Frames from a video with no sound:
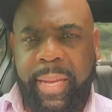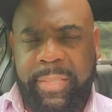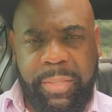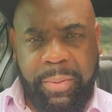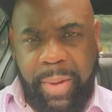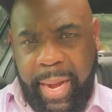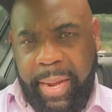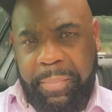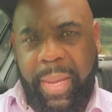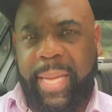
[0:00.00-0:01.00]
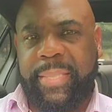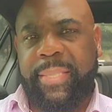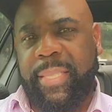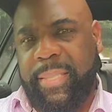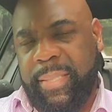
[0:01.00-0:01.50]
And so I
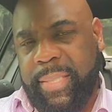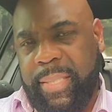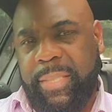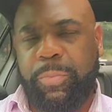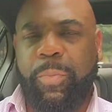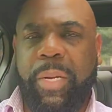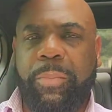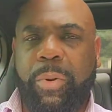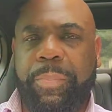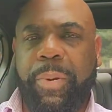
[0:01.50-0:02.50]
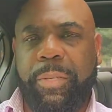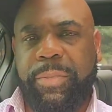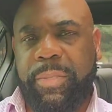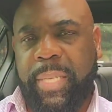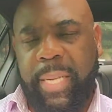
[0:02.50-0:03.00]
imagine that there's at least one more
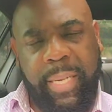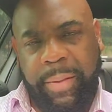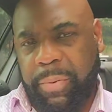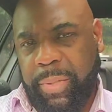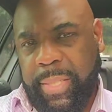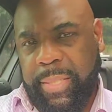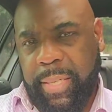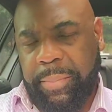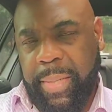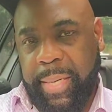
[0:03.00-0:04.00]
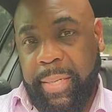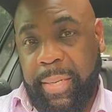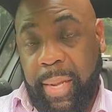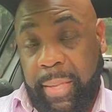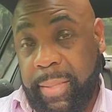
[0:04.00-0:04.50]
person that had never really thought about
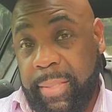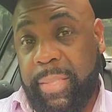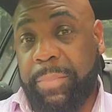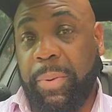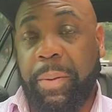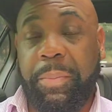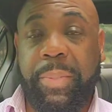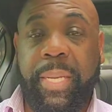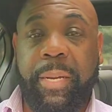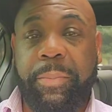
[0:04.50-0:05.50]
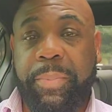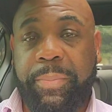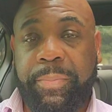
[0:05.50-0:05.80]
it, and this could probably help.